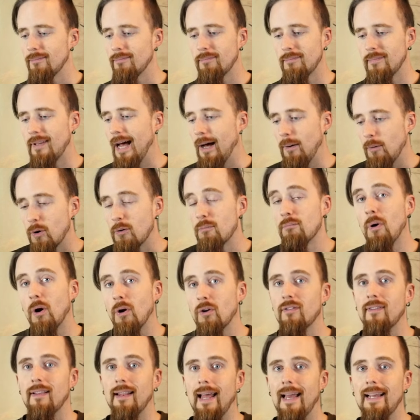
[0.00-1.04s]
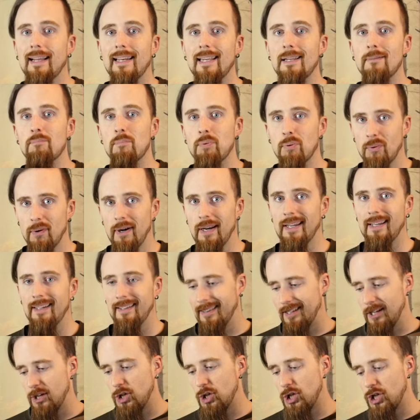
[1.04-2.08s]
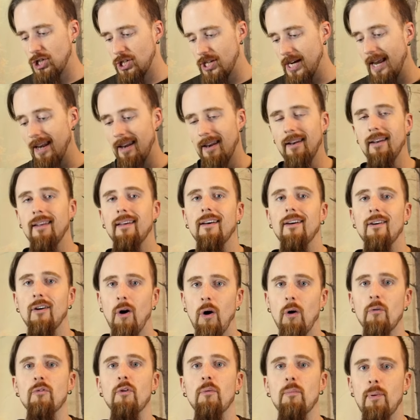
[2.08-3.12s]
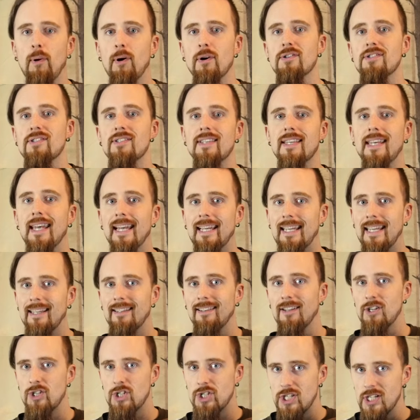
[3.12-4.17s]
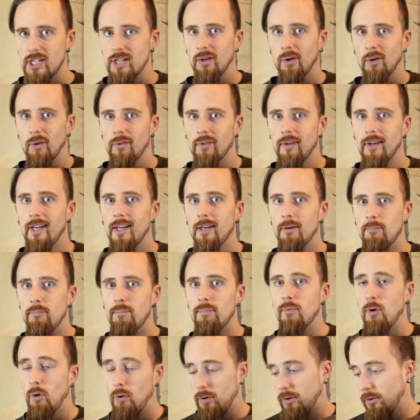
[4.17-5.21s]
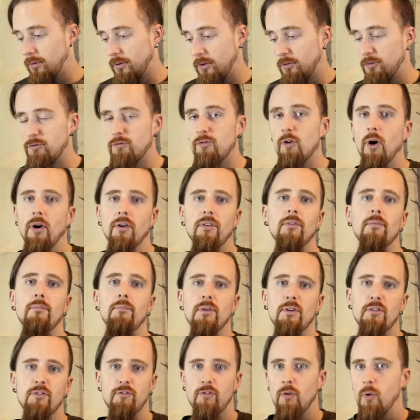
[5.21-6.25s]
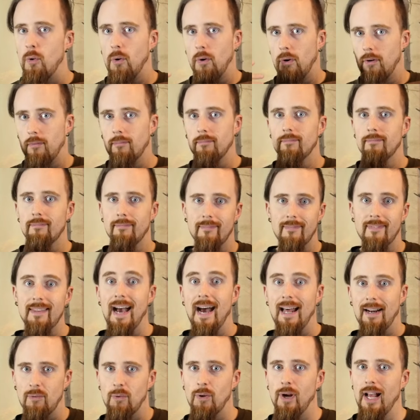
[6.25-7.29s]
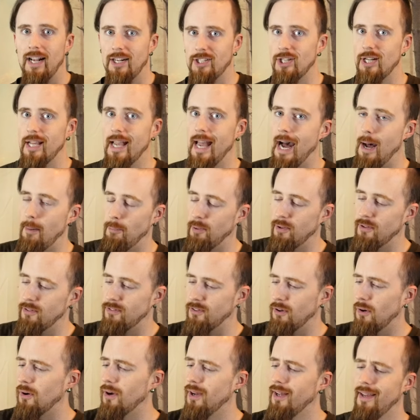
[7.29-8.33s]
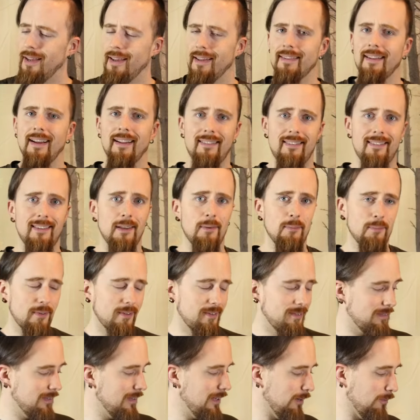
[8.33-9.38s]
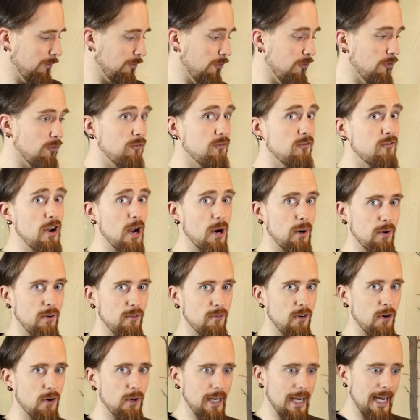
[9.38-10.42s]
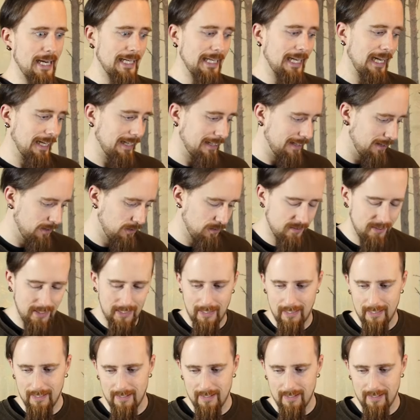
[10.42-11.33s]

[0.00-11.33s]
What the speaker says: that would most likely break the shin of the person kicking the shield or the foot before that would actually happen. So that seems very, very unlikely, to say the